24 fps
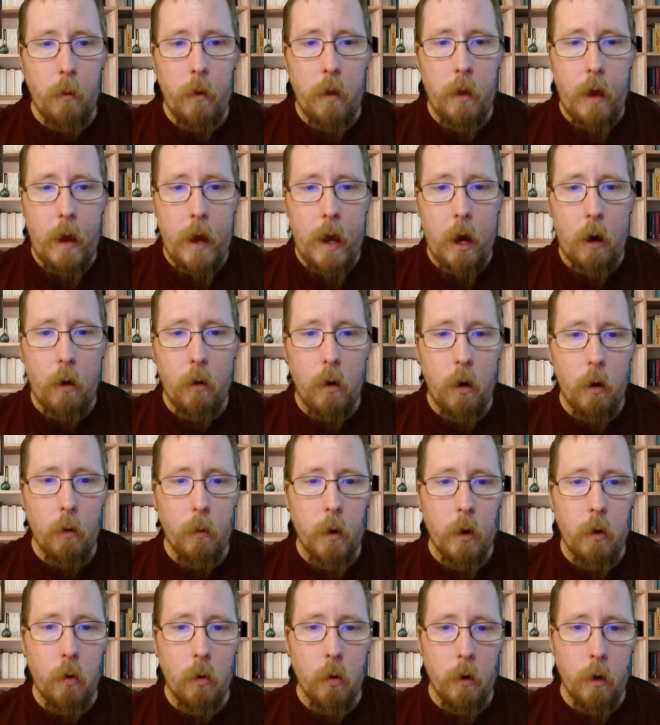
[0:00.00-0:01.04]
without a
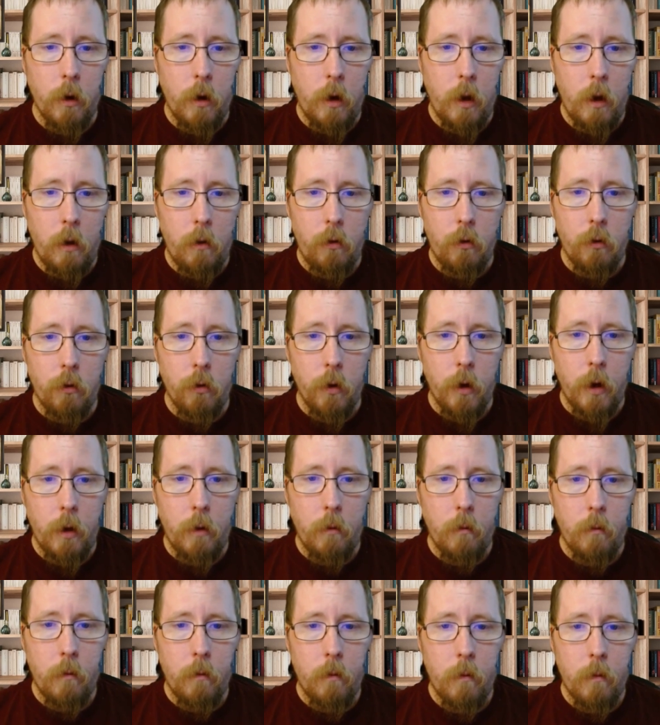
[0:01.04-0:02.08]
recorded history?
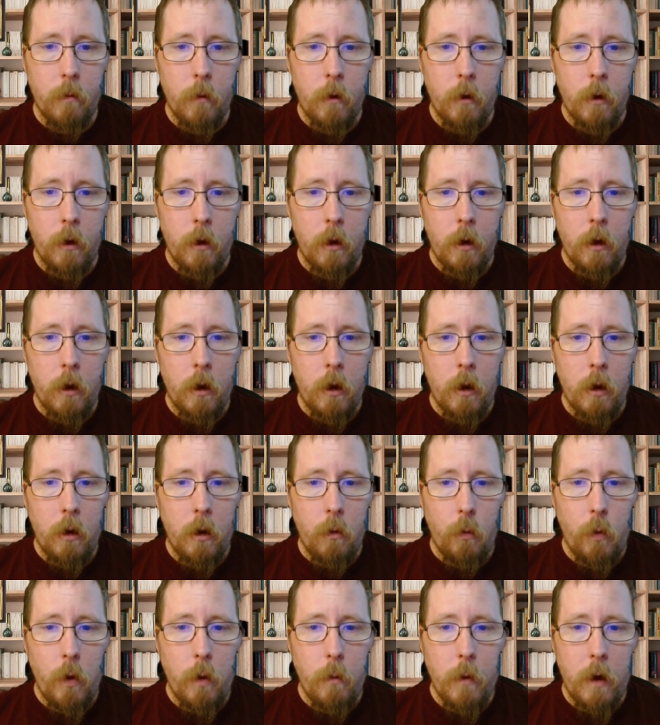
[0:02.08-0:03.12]

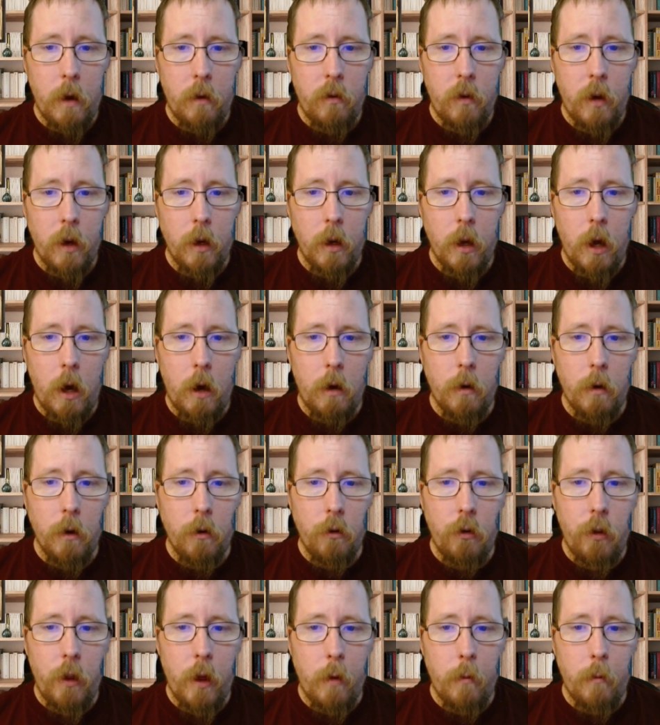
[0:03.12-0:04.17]
We must
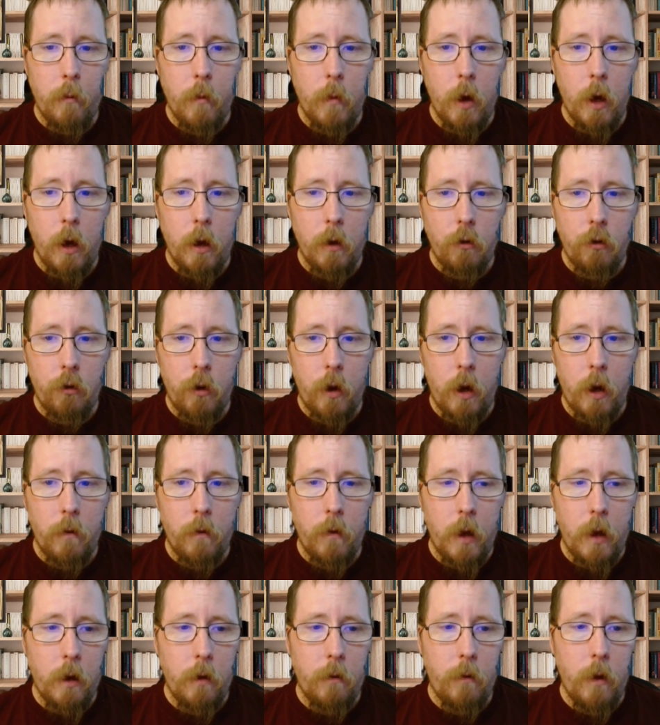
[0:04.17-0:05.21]
acknowledge that much of
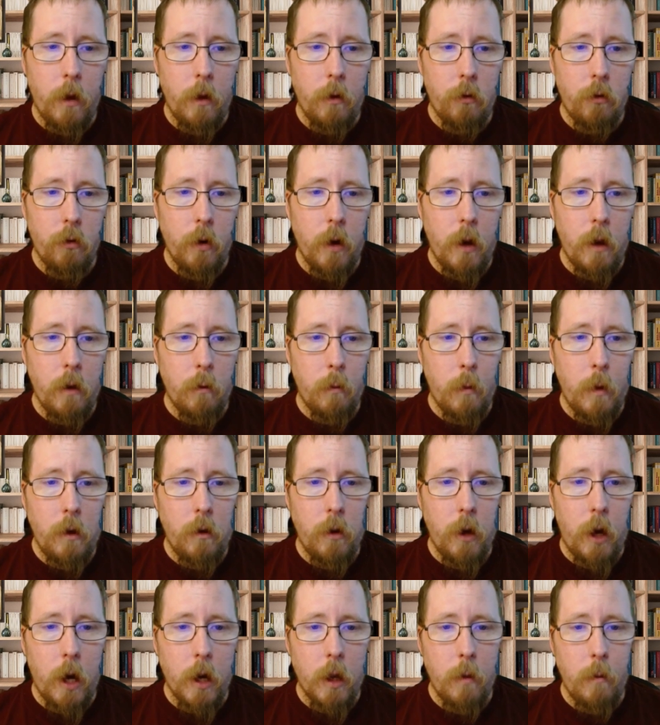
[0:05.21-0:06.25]
Native history has been
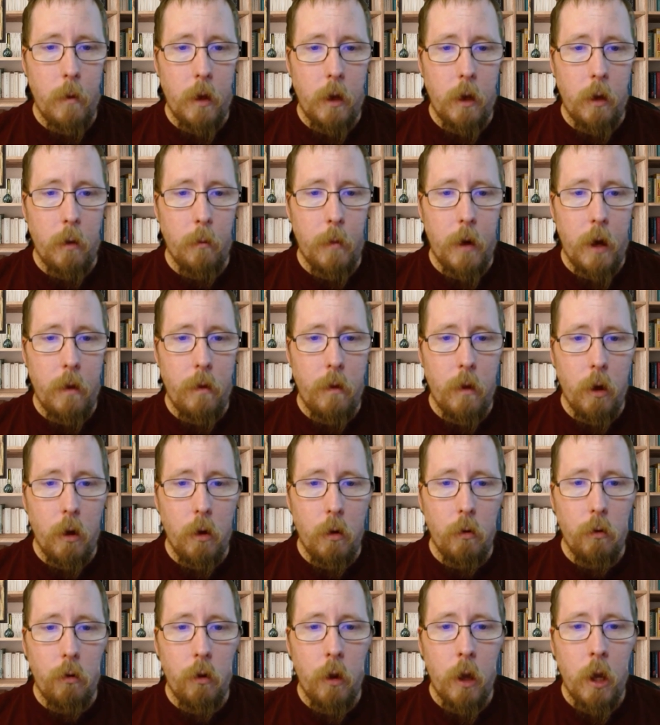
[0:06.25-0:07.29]
documented by
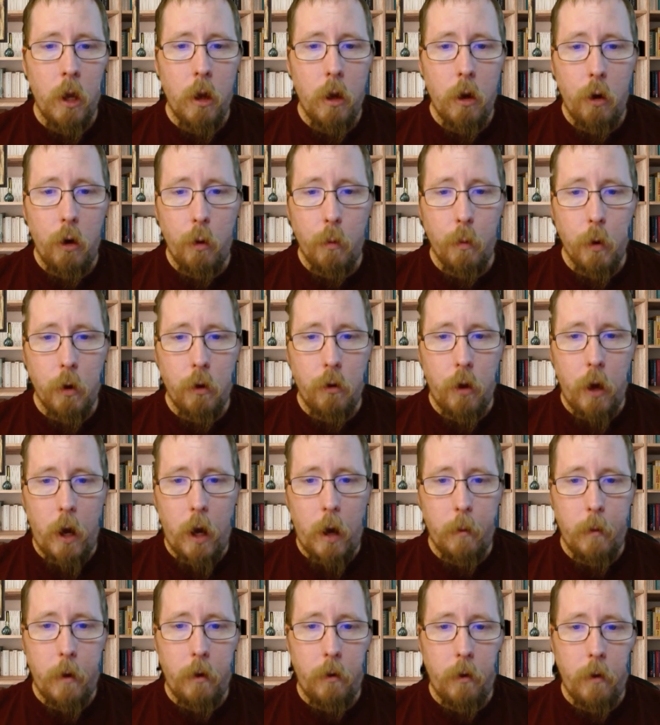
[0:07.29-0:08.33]
those who
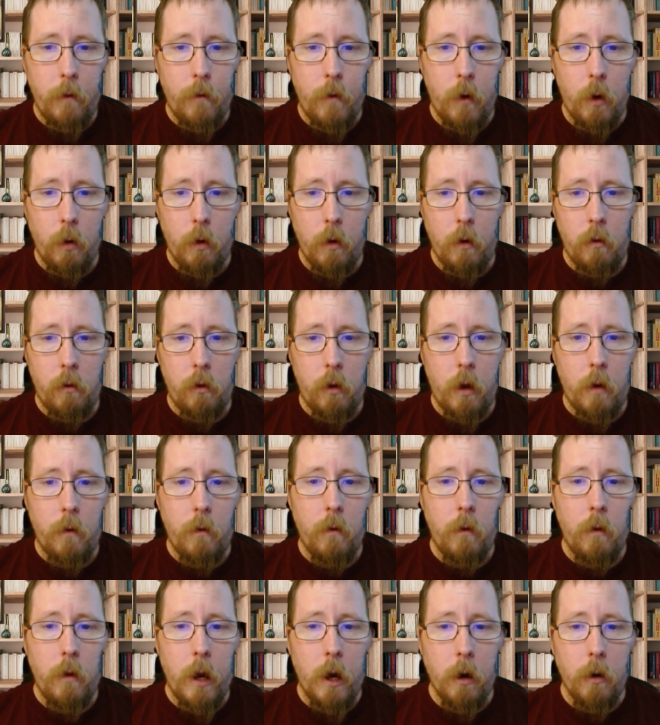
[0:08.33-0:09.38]
predominantly focus
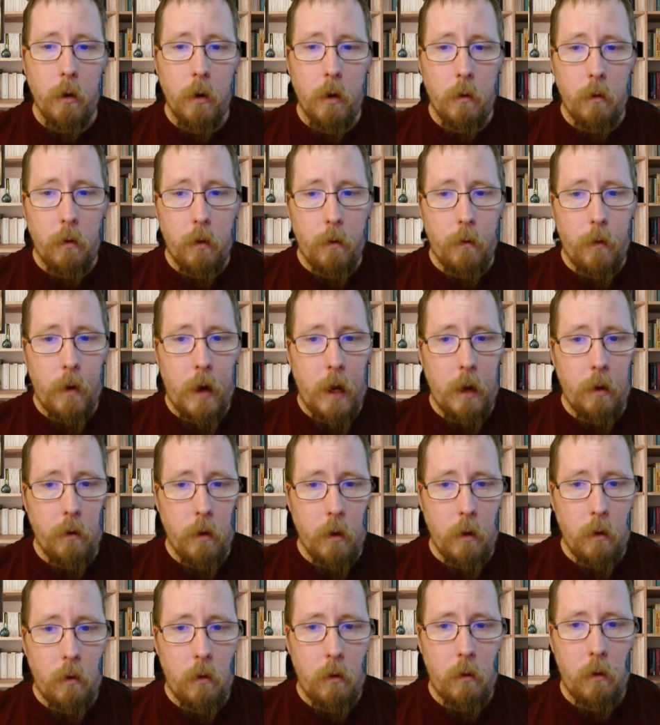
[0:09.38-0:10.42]
on narratives of
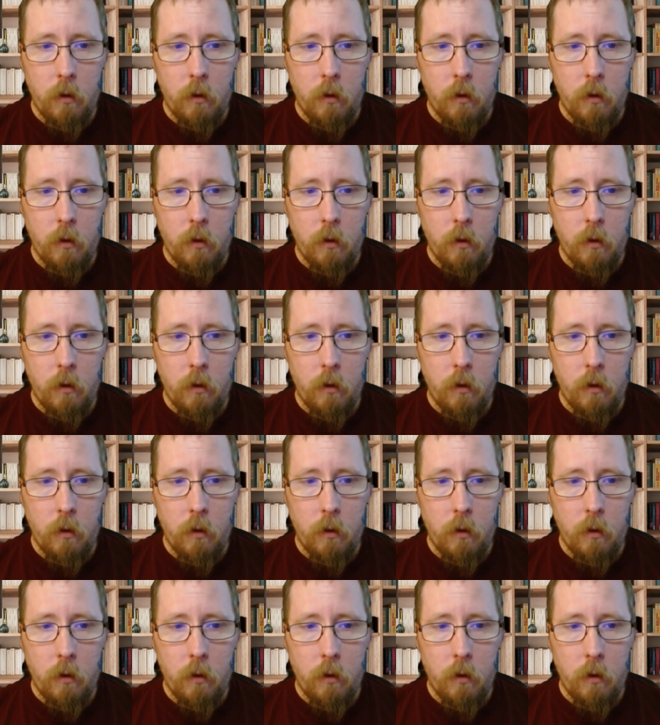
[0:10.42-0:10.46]
violence.